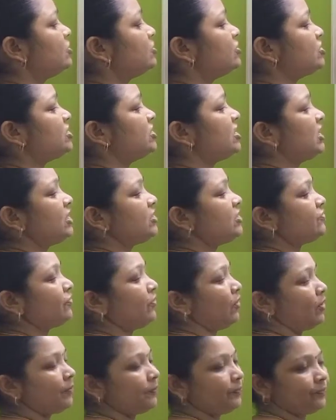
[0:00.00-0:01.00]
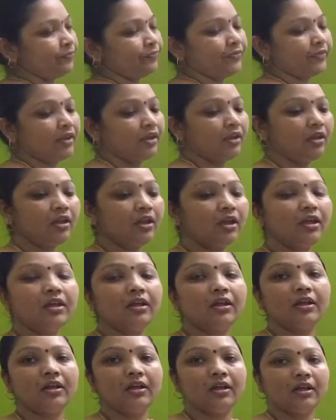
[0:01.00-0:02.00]
sheet form.
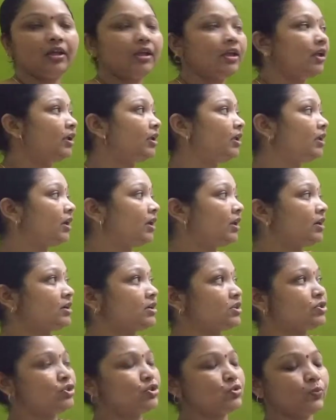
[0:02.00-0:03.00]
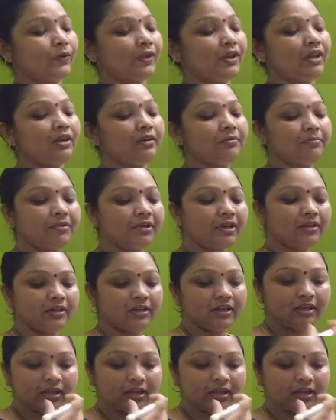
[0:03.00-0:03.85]
Here it is swollen, but